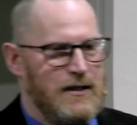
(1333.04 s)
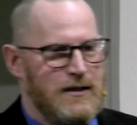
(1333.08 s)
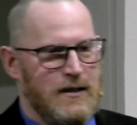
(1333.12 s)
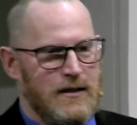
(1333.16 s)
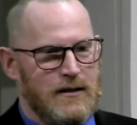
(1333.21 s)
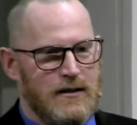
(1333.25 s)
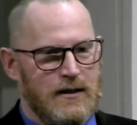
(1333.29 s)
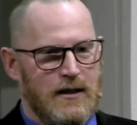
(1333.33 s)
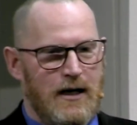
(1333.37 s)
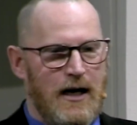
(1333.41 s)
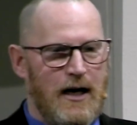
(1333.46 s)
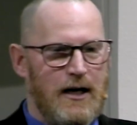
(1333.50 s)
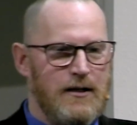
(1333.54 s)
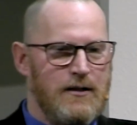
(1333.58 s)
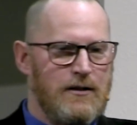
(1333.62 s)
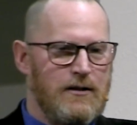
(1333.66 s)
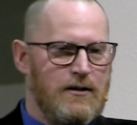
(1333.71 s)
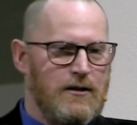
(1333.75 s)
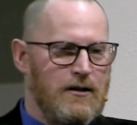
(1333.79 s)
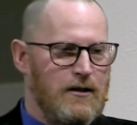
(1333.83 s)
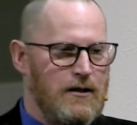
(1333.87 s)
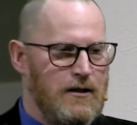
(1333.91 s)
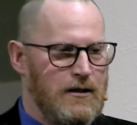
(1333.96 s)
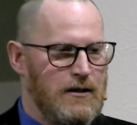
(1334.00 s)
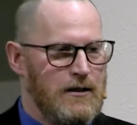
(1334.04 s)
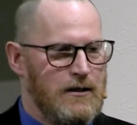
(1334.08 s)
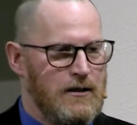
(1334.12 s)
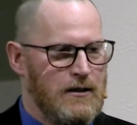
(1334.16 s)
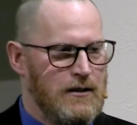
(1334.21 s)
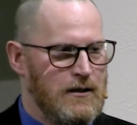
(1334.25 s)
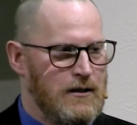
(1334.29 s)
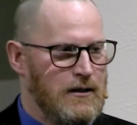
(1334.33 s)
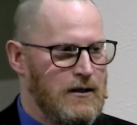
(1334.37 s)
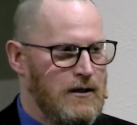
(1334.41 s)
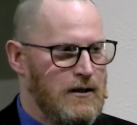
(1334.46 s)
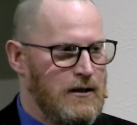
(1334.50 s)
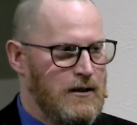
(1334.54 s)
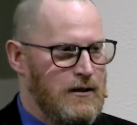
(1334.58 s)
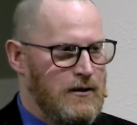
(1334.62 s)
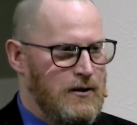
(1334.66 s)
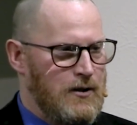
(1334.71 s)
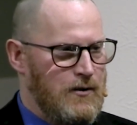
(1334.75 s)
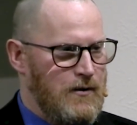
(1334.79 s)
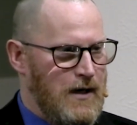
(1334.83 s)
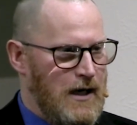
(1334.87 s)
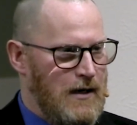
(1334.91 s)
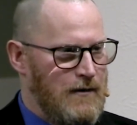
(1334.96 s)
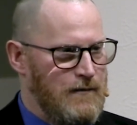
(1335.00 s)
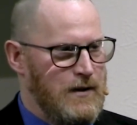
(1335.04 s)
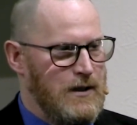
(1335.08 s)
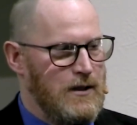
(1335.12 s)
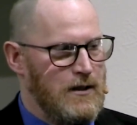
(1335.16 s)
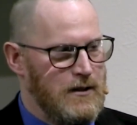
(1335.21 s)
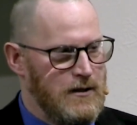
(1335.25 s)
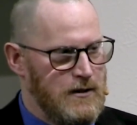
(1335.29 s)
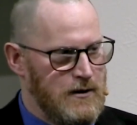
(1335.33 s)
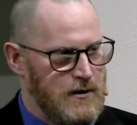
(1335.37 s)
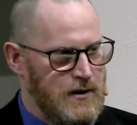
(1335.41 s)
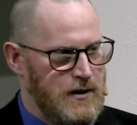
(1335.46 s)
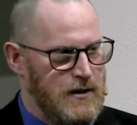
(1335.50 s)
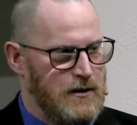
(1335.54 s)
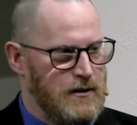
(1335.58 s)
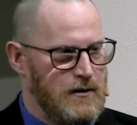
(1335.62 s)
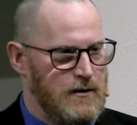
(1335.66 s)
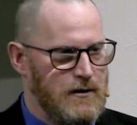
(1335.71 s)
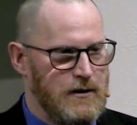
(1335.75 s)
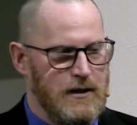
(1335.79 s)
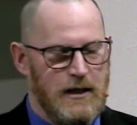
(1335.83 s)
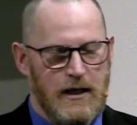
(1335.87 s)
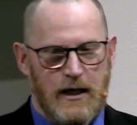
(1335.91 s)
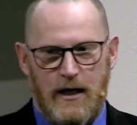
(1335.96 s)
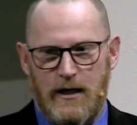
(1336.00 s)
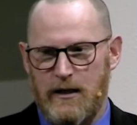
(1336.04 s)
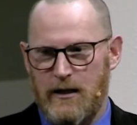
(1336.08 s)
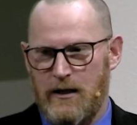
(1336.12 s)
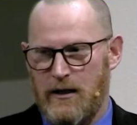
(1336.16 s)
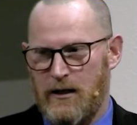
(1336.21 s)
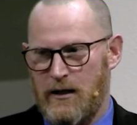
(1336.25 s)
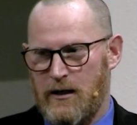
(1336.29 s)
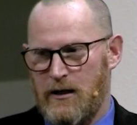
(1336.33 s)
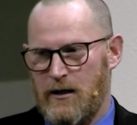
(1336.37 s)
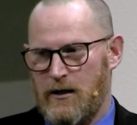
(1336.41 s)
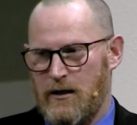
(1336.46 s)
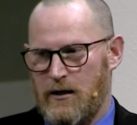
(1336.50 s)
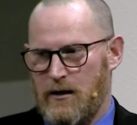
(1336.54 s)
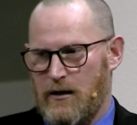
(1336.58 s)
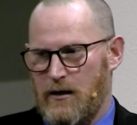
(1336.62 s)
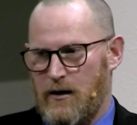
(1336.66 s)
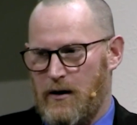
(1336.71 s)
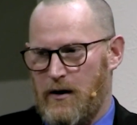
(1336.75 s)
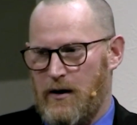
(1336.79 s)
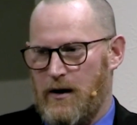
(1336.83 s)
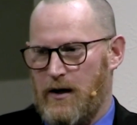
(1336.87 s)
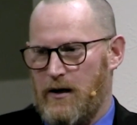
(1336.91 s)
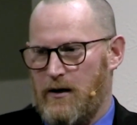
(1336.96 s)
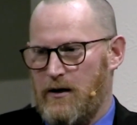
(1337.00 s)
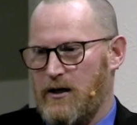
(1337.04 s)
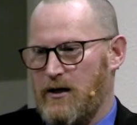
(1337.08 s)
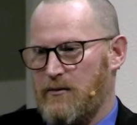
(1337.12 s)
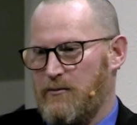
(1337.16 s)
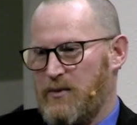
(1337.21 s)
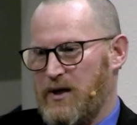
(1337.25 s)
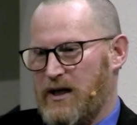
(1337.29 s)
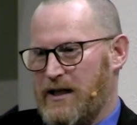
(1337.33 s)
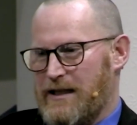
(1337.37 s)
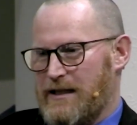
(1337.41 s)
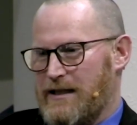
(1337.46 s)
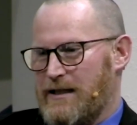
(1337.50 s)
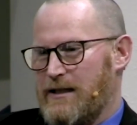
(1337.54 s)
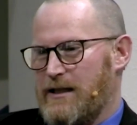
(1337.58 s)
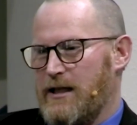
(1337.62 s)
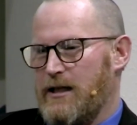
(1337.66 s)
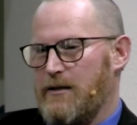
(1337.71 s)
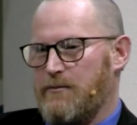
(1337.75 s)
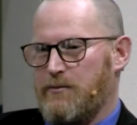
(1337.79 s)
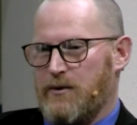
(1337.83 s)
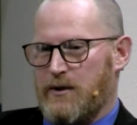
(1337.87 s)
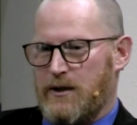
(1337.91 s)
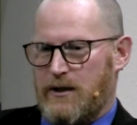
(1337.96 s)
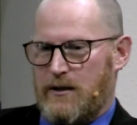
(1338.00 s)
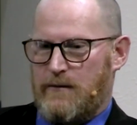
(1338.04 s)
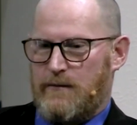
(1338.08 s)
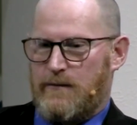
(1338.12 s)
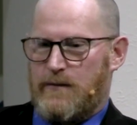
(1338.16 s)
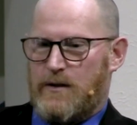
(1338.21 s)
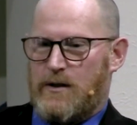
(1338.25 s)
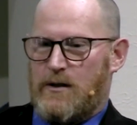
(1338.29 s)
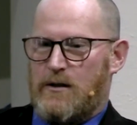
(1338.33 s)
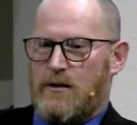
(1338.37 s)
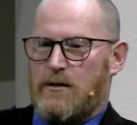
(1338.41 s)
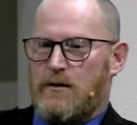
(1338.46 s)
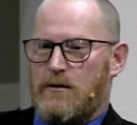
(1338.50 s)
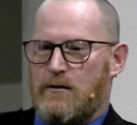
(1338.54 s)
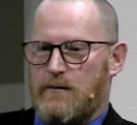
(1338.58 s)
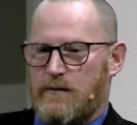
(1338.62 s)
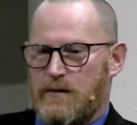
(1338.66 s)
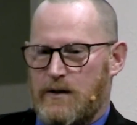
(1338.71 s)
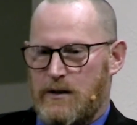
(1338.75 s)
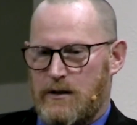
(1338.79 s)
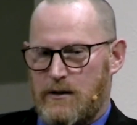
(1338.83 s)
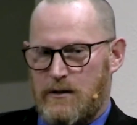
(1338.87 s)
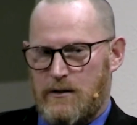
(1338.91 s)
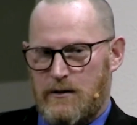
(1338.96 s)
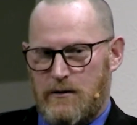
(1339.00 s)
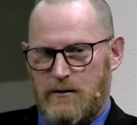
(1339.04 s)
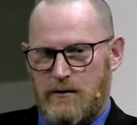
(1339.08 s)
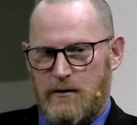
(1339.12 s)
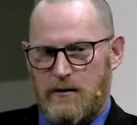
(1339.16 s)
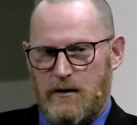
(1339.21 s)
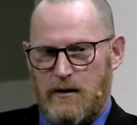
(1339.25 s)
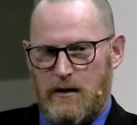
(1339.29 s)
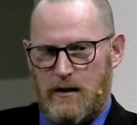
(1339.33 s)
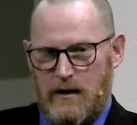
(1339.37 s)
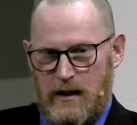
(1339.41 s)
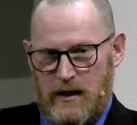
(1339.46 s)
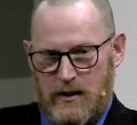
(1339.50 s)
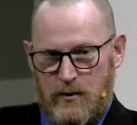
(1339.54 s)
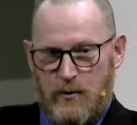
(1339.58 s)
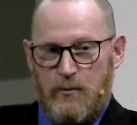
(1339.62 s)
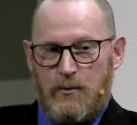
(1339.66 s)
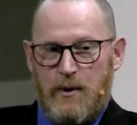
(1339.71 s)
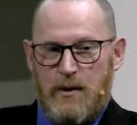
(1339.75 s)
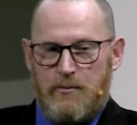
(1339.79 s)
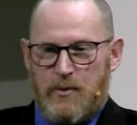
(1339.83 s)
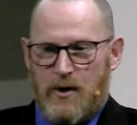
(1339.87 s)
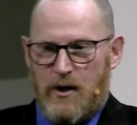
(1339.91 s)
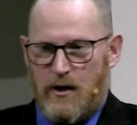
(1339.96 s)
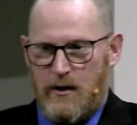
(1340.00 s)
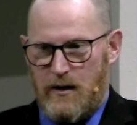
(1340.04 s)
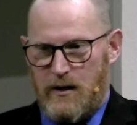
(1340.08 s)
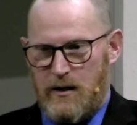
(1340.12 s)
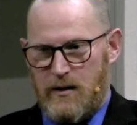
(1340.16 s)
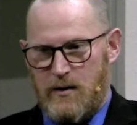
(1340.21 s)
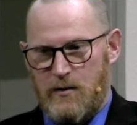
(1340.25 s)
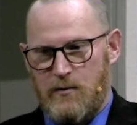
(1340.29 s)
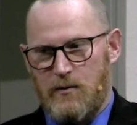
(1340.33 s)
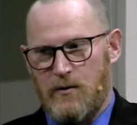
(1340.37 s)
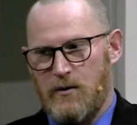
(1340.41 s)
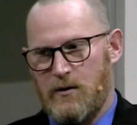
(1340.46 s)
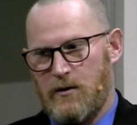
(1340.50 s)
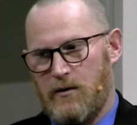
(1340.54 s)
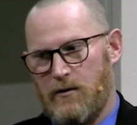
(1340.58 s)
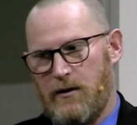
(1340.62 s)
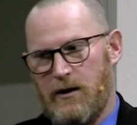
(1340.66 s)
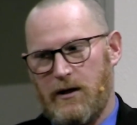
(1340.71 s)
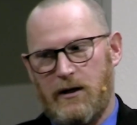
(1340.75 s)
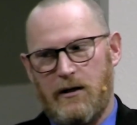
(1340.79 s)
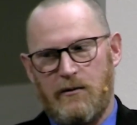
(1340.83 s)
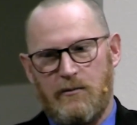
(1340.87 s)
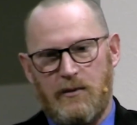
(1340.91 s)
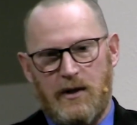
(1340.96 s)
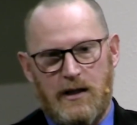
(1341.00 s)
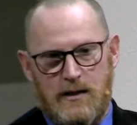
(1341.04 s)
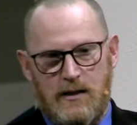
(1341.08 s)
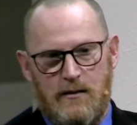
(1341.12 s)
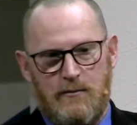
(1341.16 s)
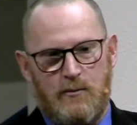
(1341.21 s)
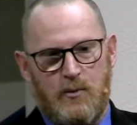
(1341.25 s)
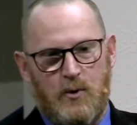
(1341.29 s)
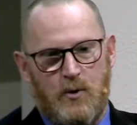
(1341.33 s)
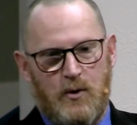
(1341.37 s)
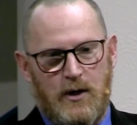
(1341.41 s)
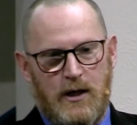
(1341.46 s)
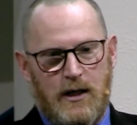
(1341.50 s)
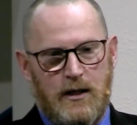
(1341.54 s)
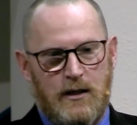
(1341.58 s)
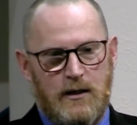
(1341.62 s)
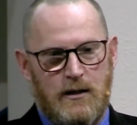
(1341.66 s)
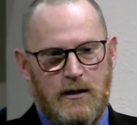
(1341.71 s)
and Edgar, you have younger children yet, they're going to be deeply involved. This will be part of the school curriculum at some point.